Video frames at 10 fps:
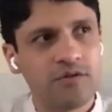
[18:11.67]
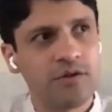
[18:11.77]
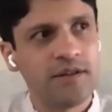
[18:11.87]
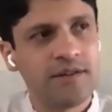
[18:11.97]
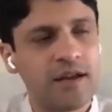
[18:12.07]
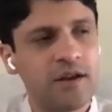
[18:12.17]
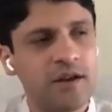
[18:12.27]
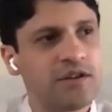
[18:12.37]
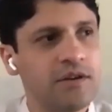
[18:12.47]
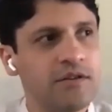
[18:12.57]
So then the second
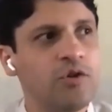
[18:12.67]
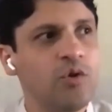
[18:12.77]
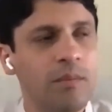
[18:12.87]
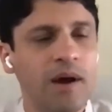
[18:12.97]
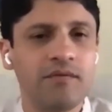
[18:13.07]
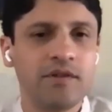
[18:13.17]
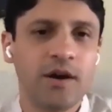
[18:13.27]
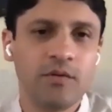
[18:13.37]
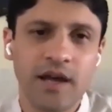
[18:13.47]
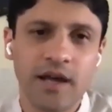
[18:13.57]
question is, who am I
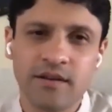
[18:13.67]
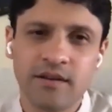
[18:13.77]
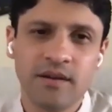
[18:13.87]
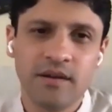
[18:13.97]
without that